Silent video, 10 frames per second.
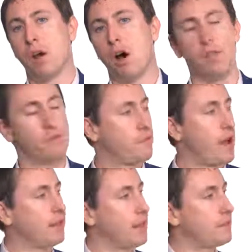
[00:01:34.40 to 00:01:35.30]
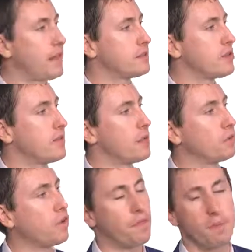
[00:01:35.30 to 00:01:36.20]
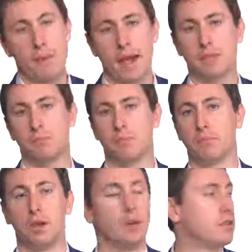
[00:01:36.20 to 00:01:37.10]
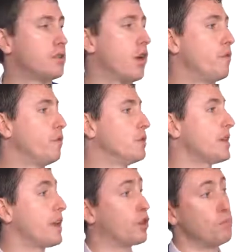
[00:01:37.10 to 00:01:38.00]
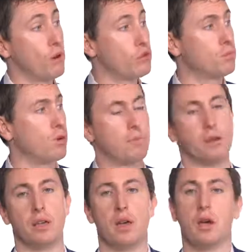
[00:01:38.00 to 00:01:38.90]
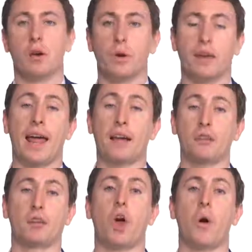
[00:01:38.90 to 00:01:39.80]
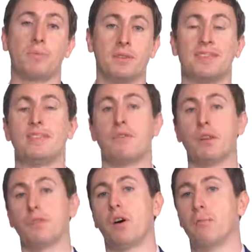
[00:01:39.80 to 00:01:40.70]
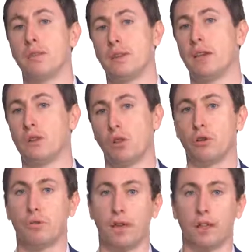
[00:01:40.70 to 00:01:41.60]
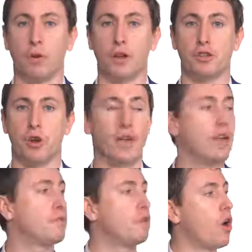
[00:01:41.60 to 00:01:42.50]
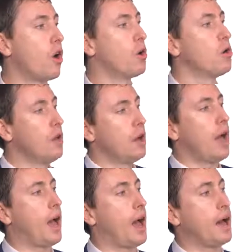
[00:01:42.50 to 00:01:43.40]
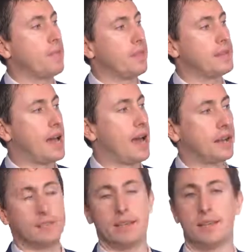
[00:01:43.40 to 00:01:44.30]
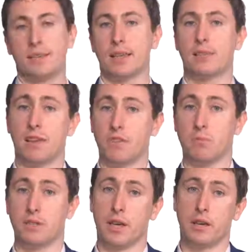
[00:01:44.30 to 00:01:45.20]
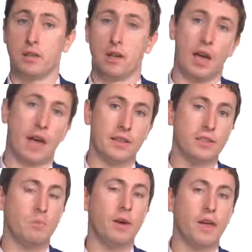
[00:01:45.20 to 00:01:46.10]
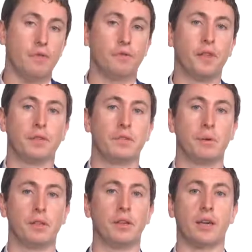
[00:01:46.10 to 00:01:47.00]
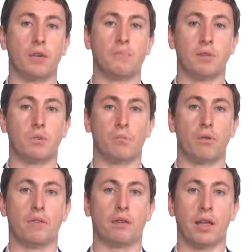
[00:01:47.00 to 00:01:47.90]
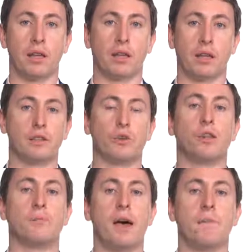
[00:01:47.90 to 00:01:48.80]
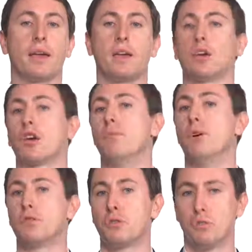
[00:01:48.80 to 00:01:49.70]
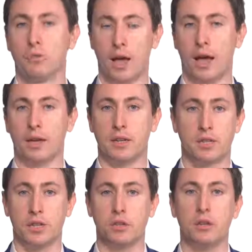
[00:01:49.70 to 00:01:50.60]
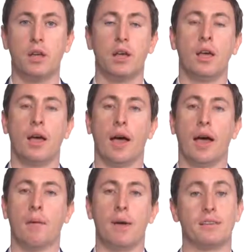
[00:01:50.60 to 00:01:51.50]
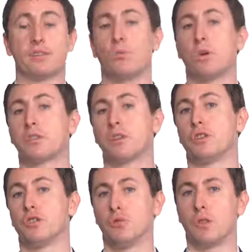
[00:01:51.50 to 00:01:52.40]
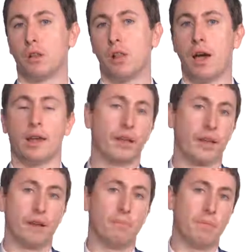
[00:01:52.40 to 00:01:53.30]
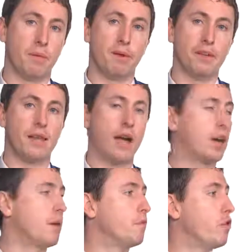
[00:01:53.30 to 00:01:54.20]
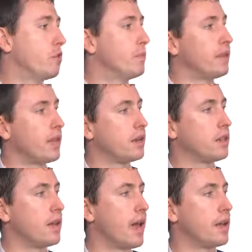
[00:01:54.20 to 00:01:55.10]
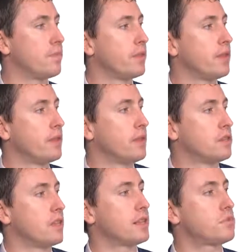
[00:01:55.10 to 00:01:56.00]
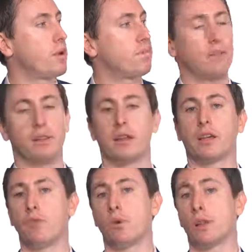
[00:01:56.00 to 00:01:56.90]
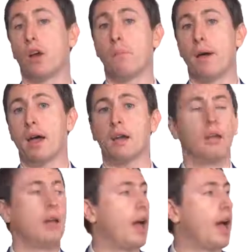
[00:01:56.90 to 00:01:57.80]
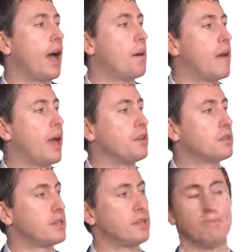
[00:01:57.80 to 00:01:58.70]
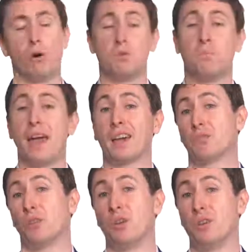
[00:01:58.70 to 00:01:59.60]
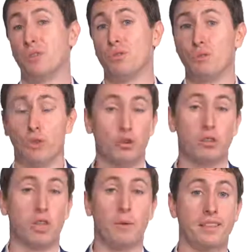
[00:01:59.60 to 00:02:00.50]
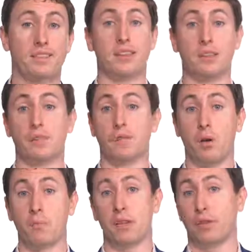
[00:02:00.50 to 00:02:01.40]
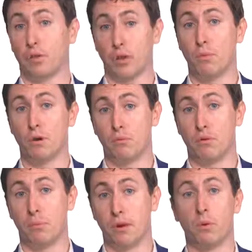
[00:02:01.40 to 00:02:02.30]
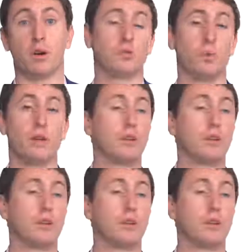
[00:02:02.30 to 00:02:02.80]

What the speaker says: On the far left-hand side there, we've got the maximum. So for, say, commercial property, we can actually go up to 75% loan to value ratio, even though the target says, say, 70%. And this is where that flexibility comes in with private lending. It's all about making a commercial decision as to what's going to suit the client and get the best outcome for them at the end of the day. So that's where private lending can really help out. And you'll see that most banks will only do usually around 65% for commercial property, whereas we